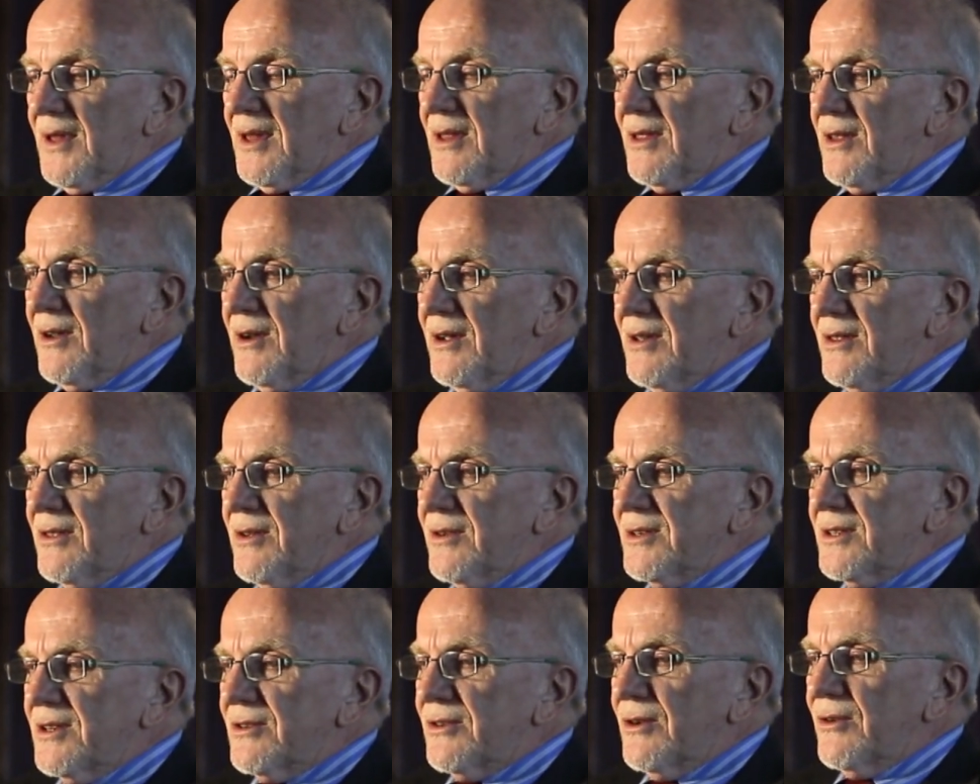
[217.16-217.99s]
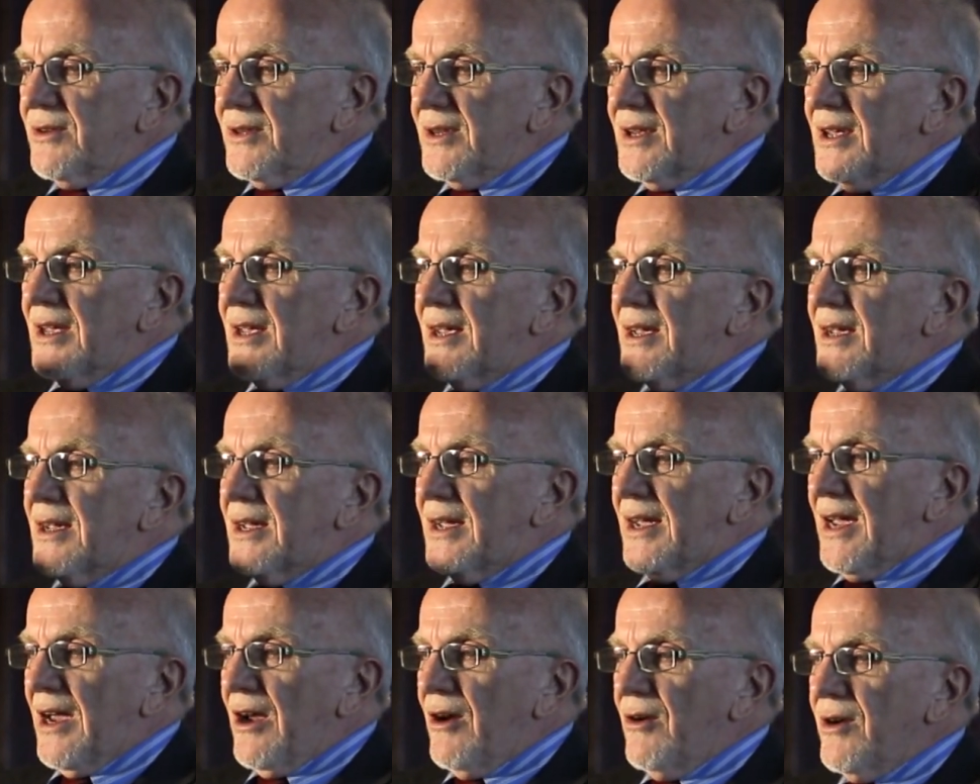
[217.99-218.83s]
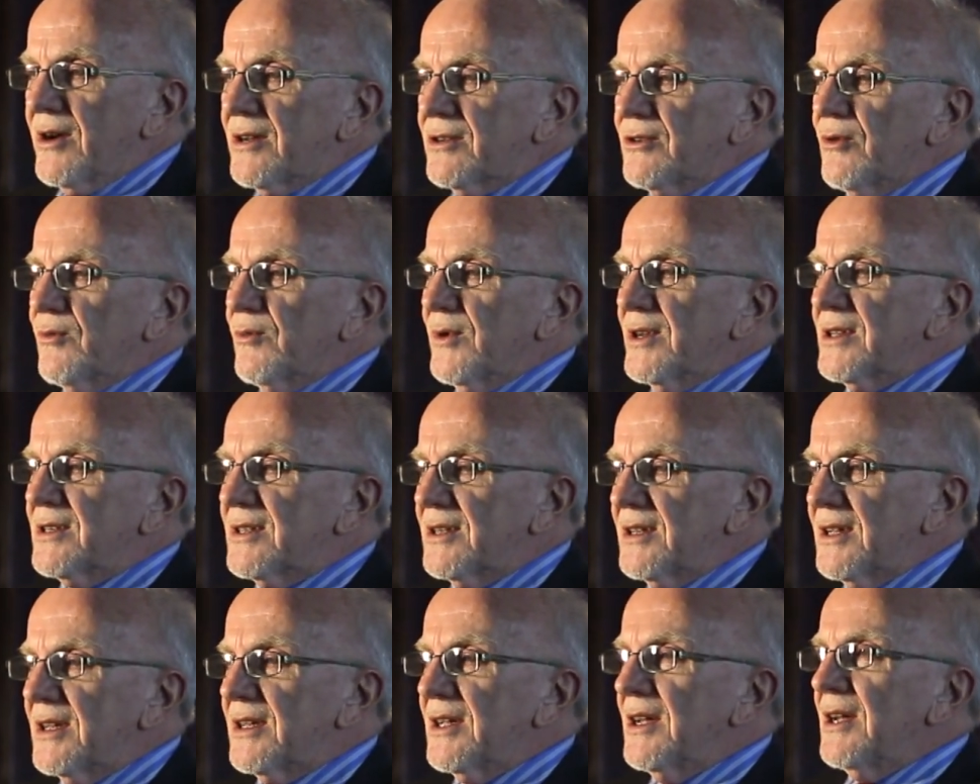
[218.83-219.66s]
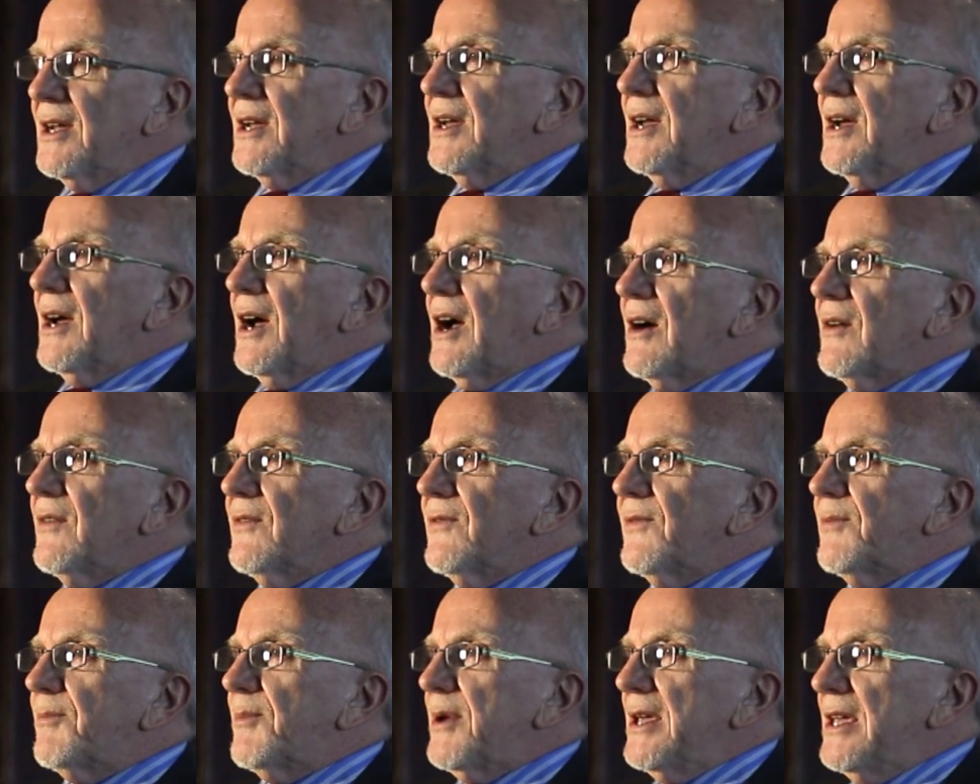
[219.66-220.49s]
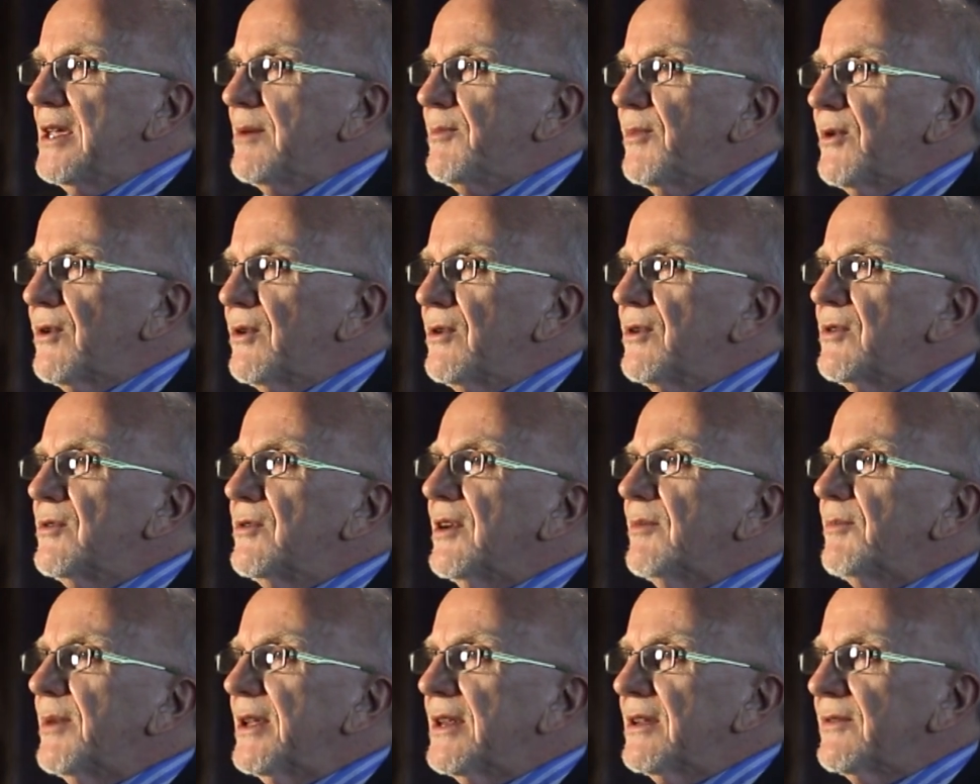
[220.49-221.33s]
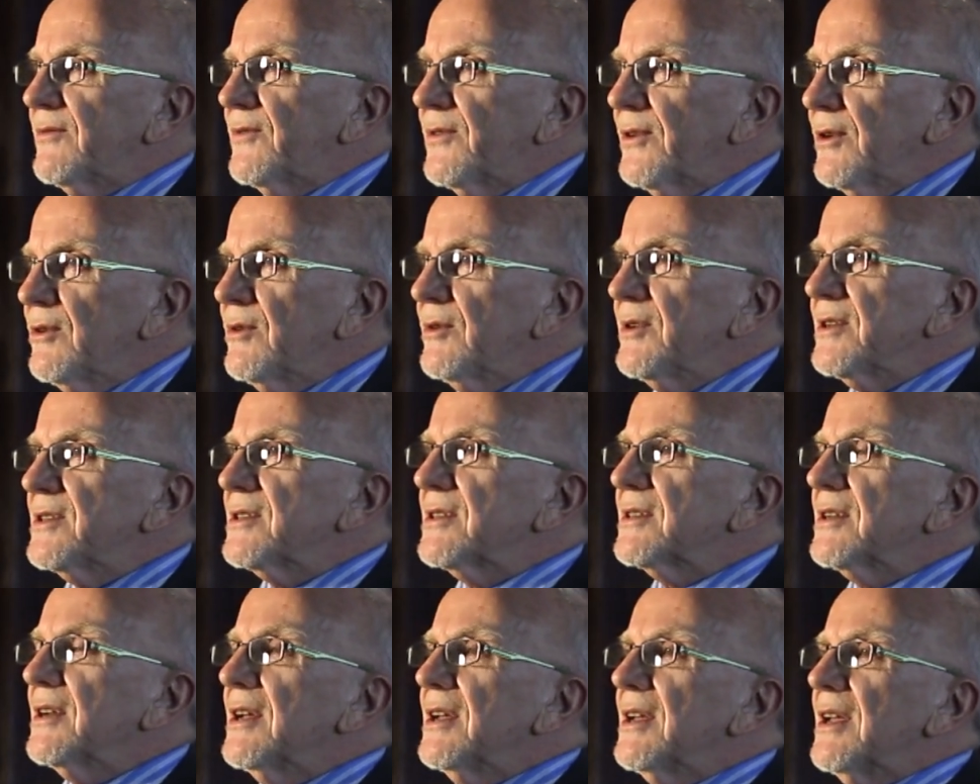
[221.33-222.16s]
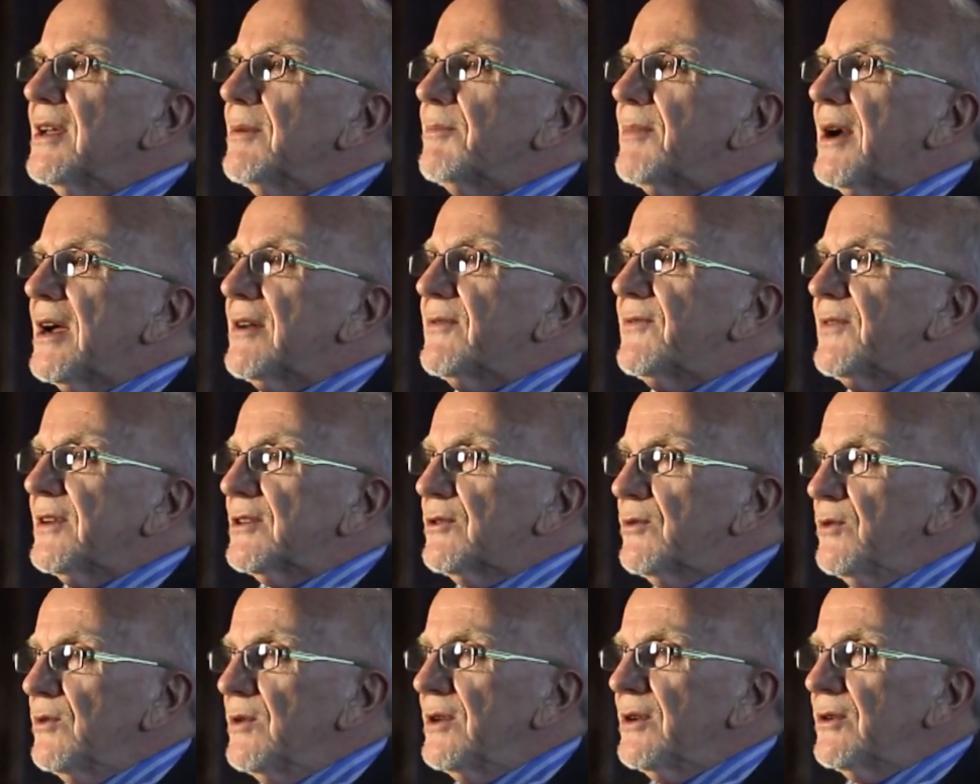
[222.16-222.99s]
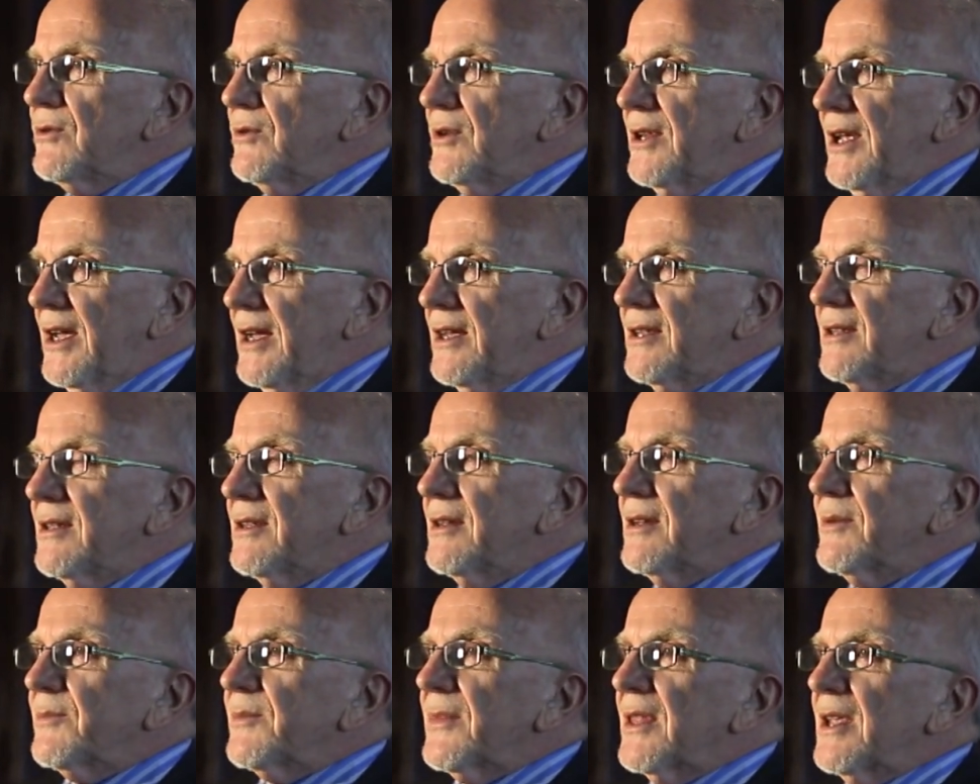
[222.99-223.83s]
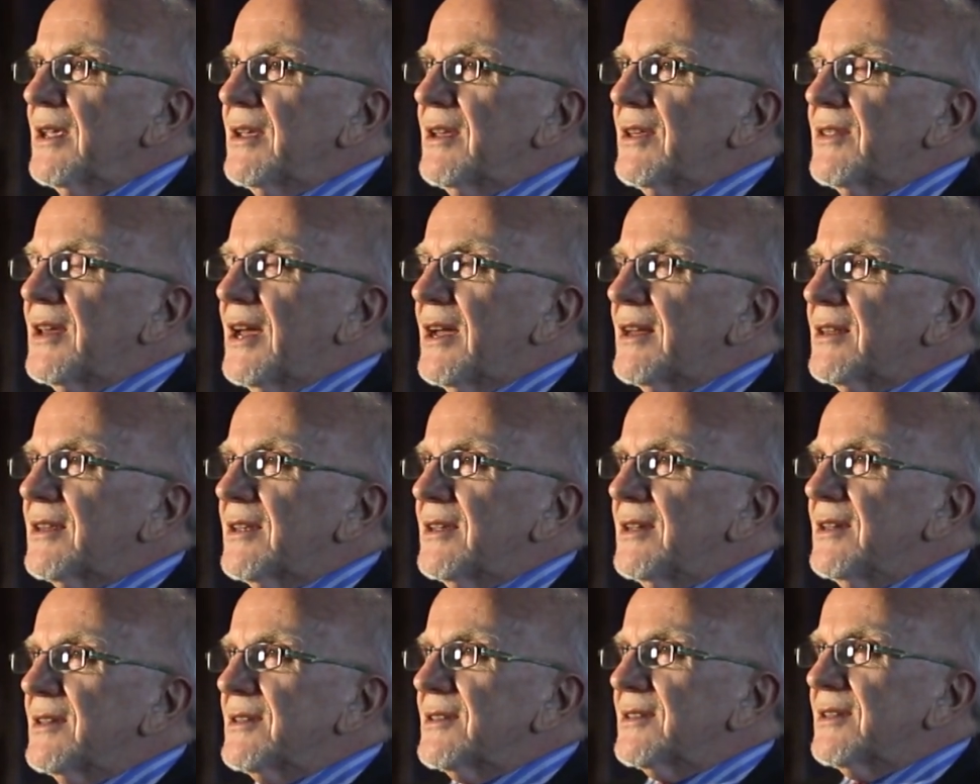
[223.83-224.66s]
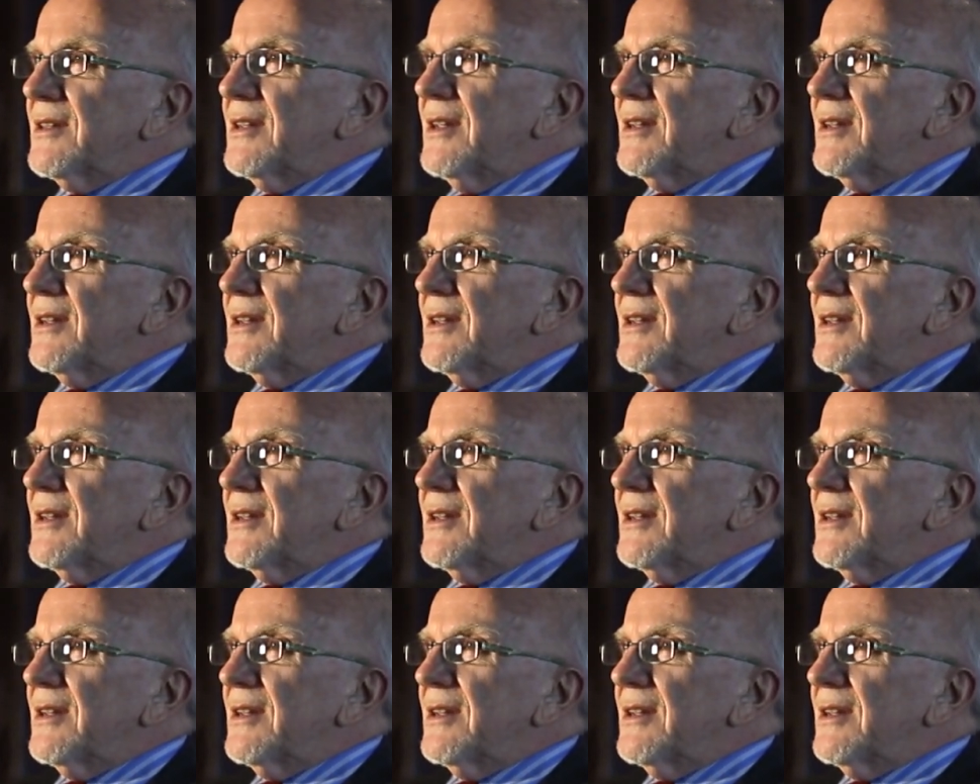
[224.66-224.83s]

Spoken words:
there's a certain characteristic of people who have been influenced by Fethullah Gulen that is